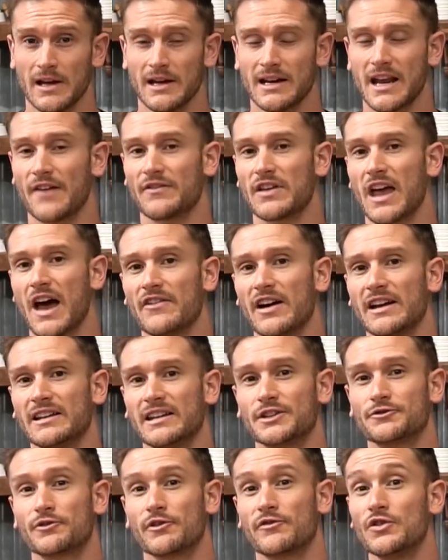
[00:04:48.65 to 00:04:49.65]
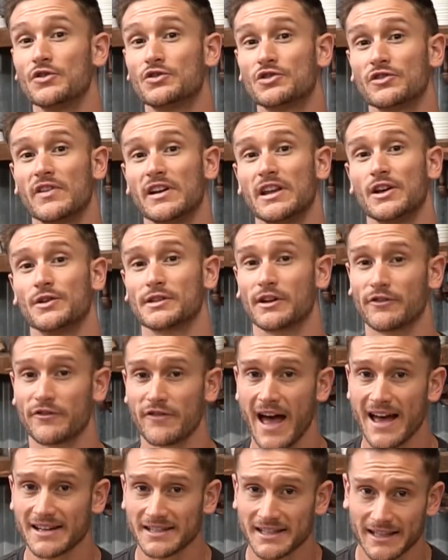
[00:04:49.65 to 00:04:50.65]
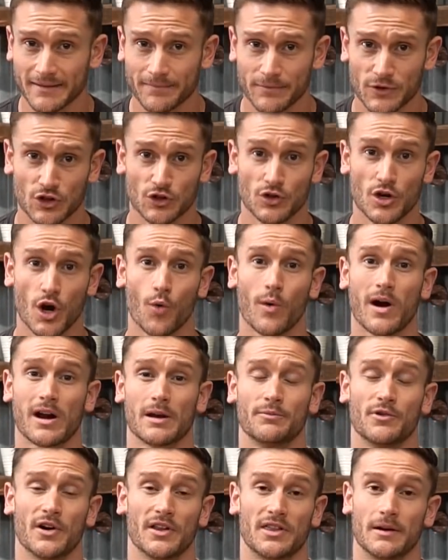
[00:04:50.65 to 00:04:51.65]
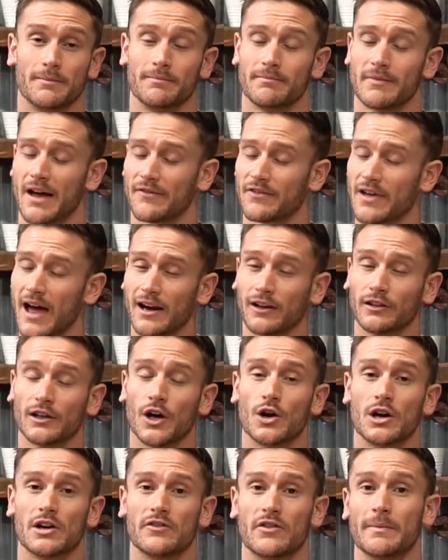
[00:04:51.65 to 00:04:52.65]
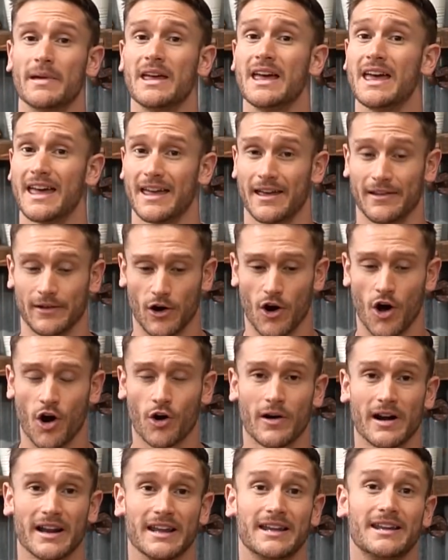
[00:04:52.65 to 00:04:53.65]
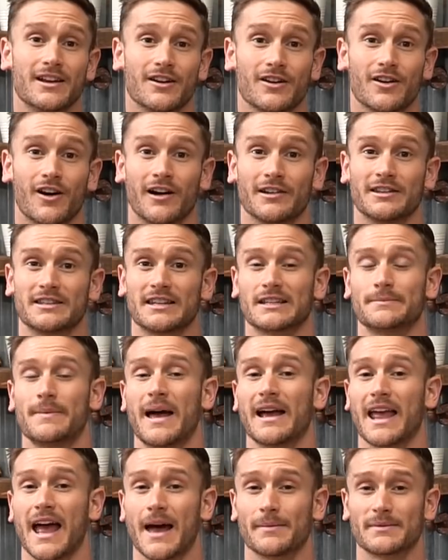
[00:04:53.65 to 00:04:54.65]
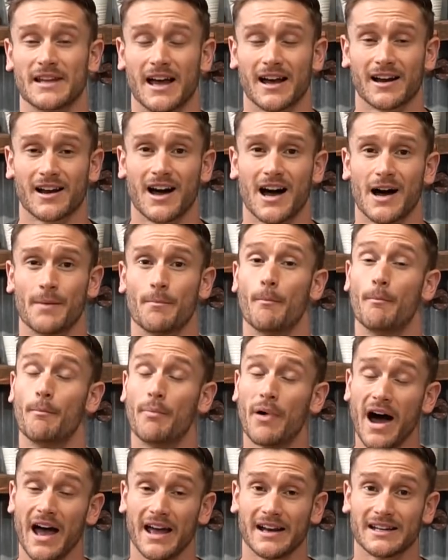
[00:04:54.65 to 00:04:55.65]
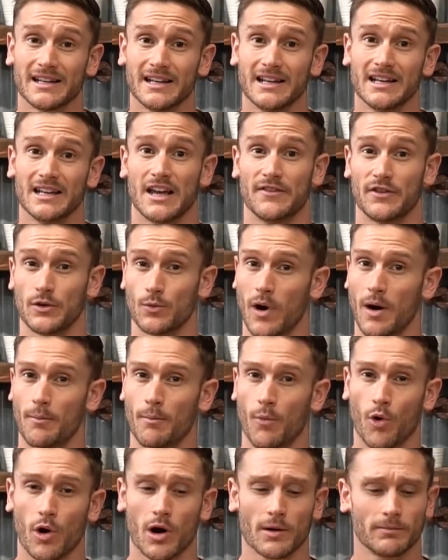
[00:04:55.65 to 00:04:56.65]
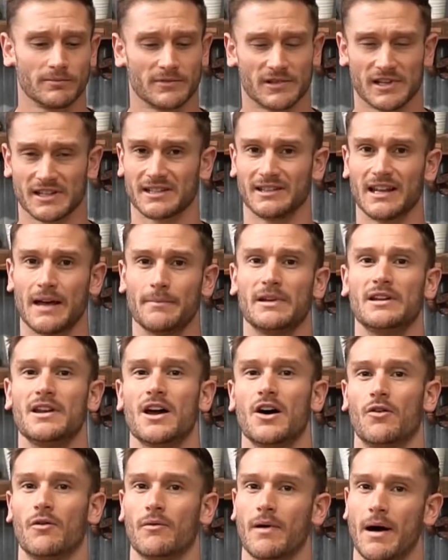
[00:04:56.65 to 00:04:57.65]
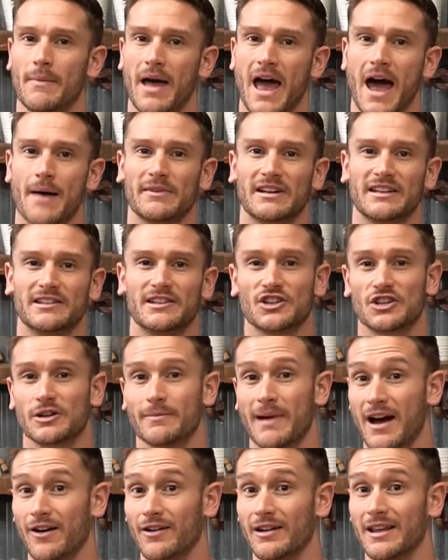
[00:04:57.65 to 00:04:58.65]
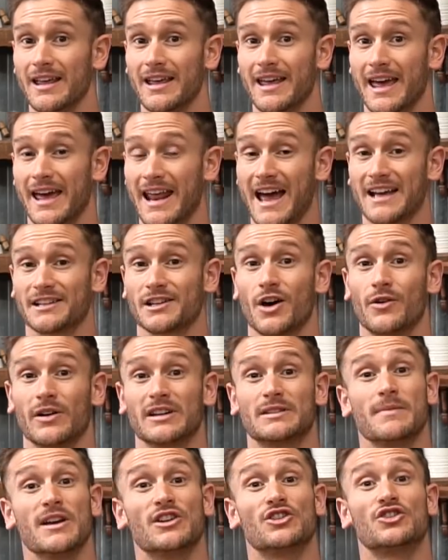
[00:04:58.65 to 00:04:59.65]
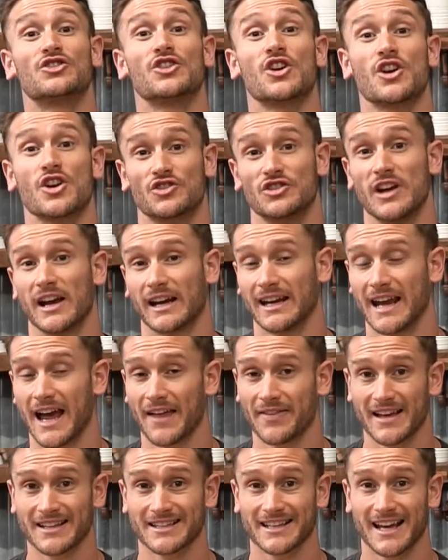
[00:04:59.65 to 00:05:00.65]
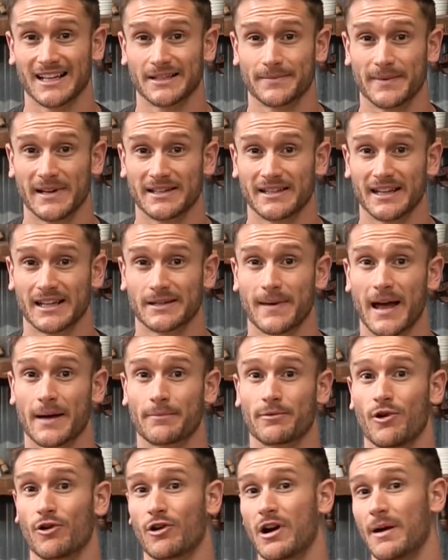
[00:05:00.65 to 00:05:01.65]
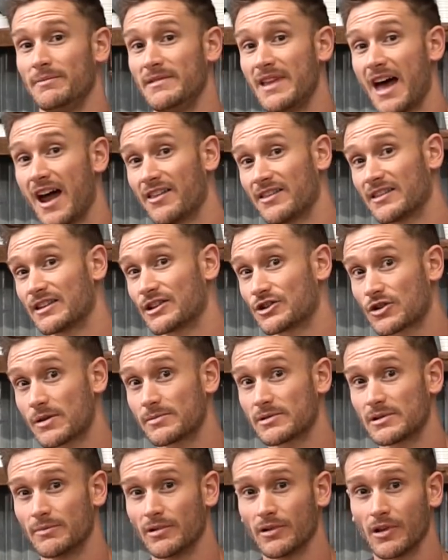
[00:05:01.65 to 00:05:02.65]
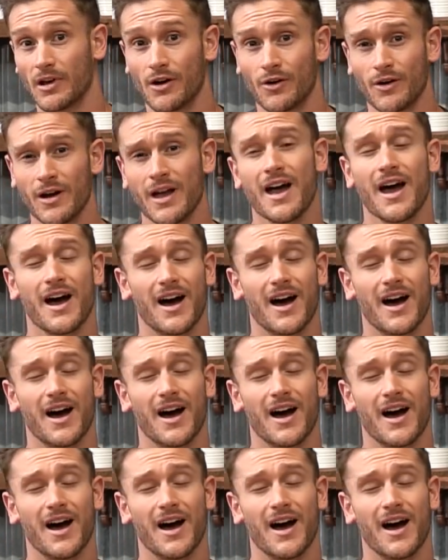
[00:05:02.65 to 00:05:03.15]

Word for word: Now, if you have ideas for future videos on fasting, you know where to put them. I've got a load of them and they're already here on sixpackabs.com. But if you want more, just let me know. I'm happy to dish them out. And as always, make sure you're checking out that Science Based Six Pack program down in the description below.